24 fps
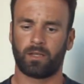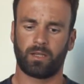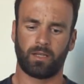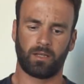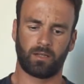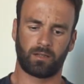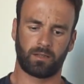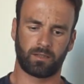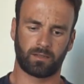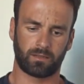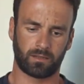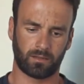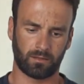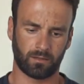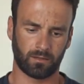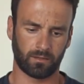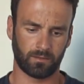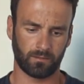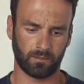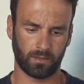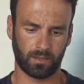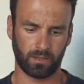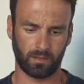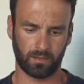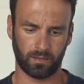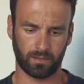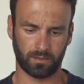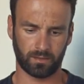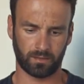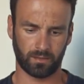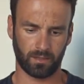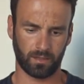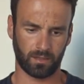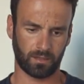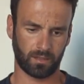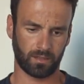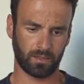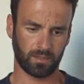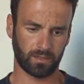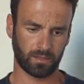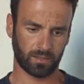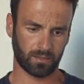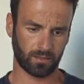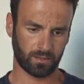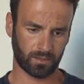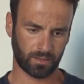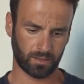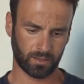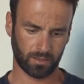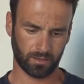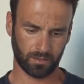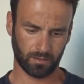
here is their research,